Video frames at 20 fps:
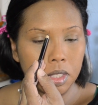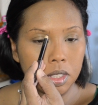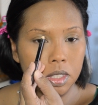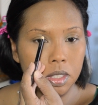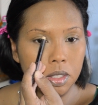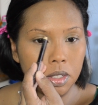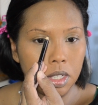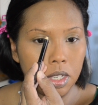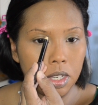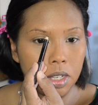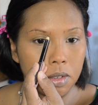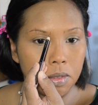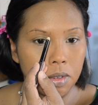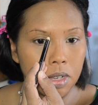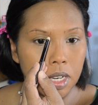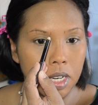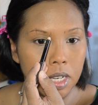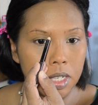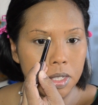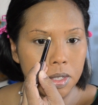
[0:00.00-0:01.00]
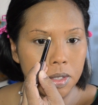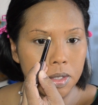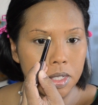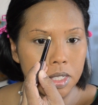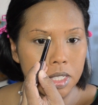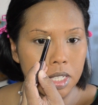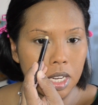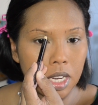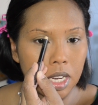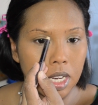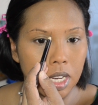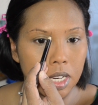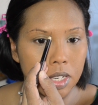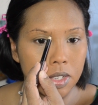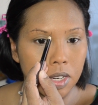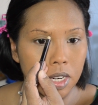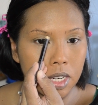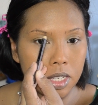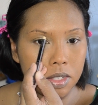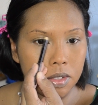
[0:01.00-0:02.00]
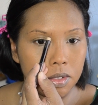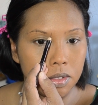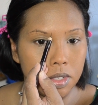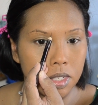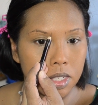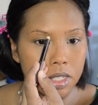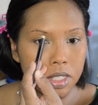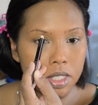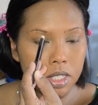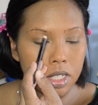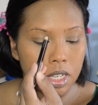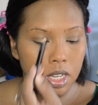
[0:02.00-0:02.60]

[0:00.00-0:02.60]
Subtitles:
So here what I do is I try to just,